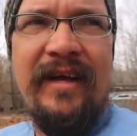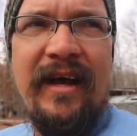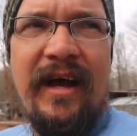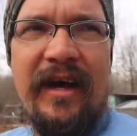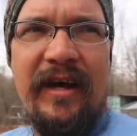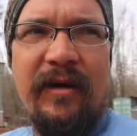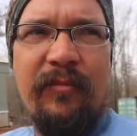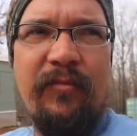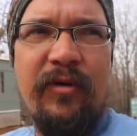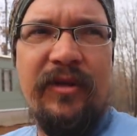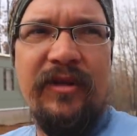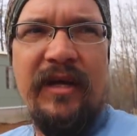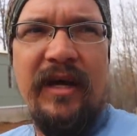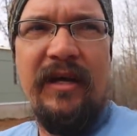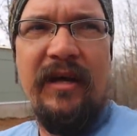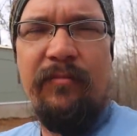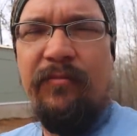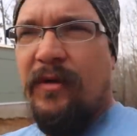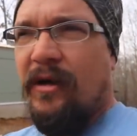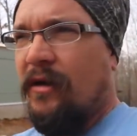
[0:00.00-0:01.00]
I can put
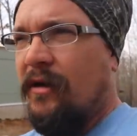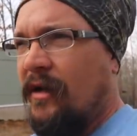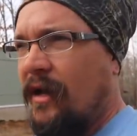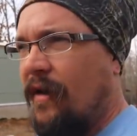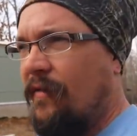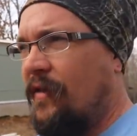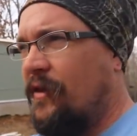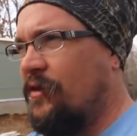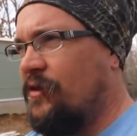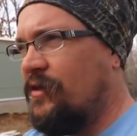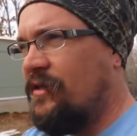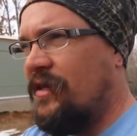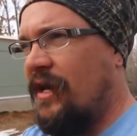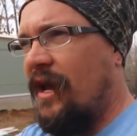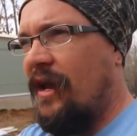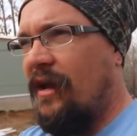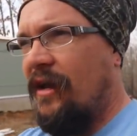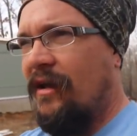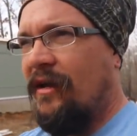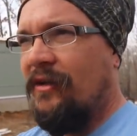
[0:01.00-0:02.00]
that up there and then just
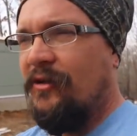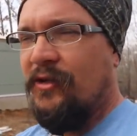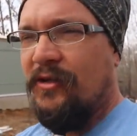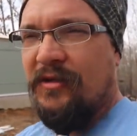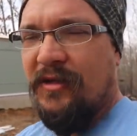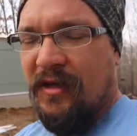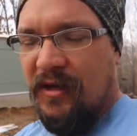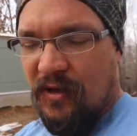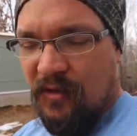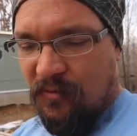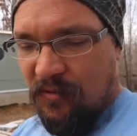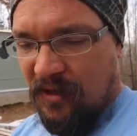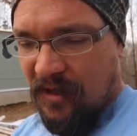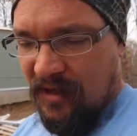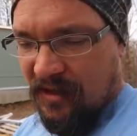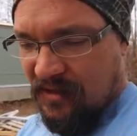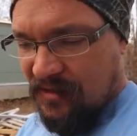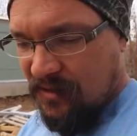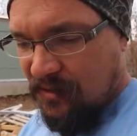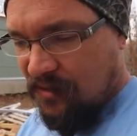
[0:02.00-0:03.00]
hang, just like you would
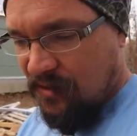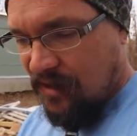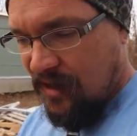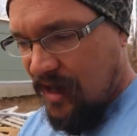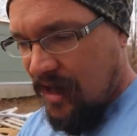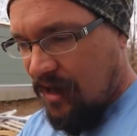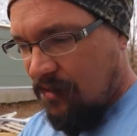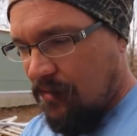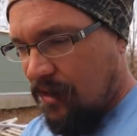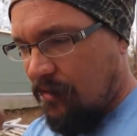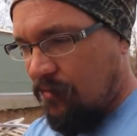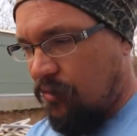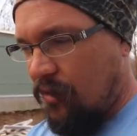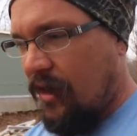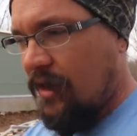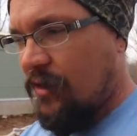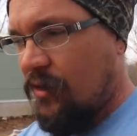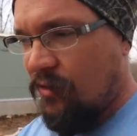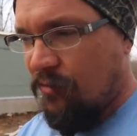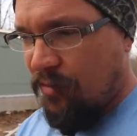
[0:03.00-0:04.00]
at a store, hang my
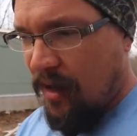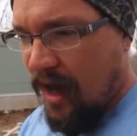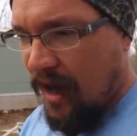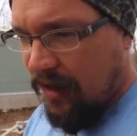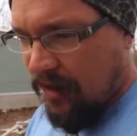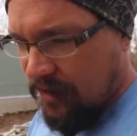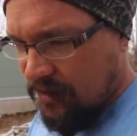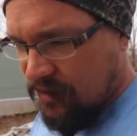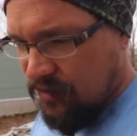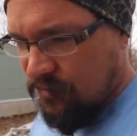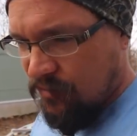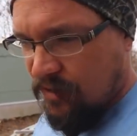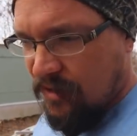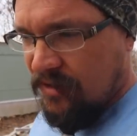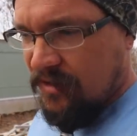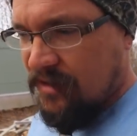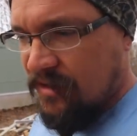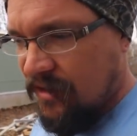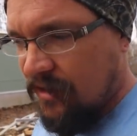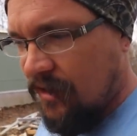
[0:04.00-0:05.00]
brand new packaged
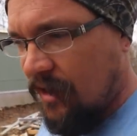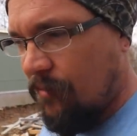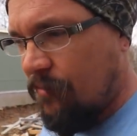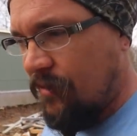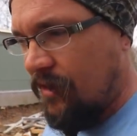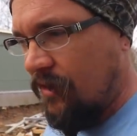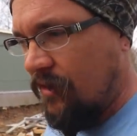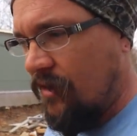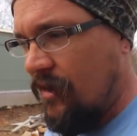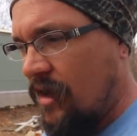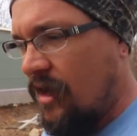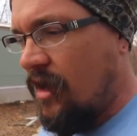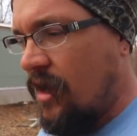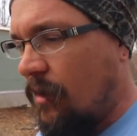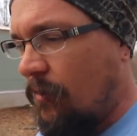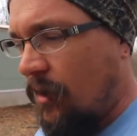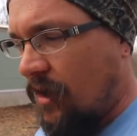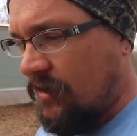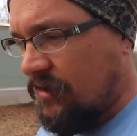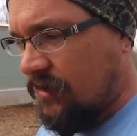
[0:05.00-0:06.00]
one still up there.
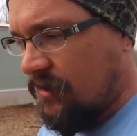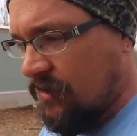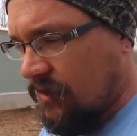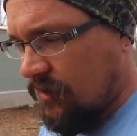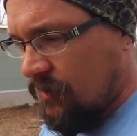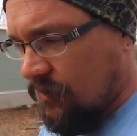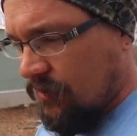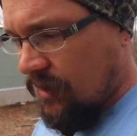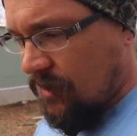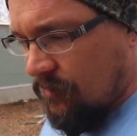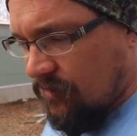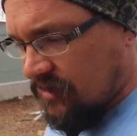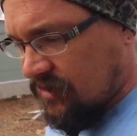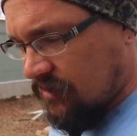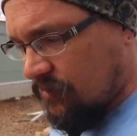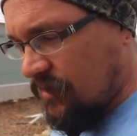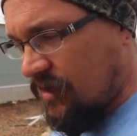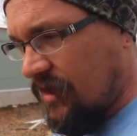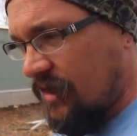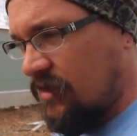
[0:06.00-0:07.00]
I'm also gonna do that with
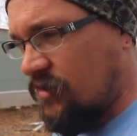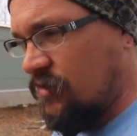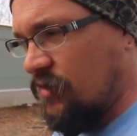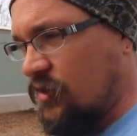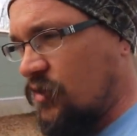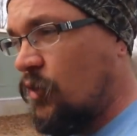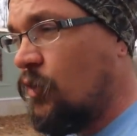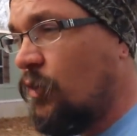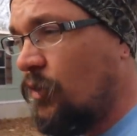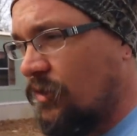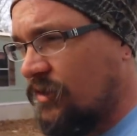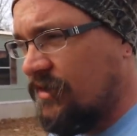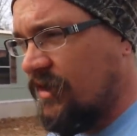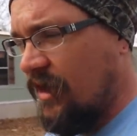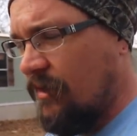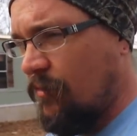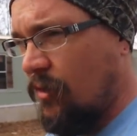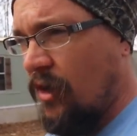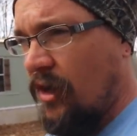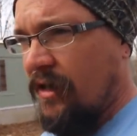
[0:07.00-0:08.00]
some of the extra tools
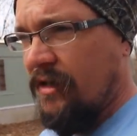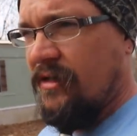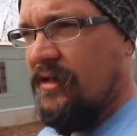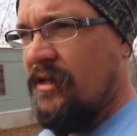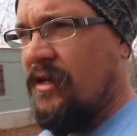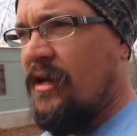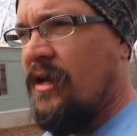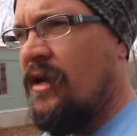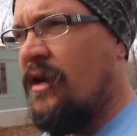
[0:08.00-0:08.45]
I bought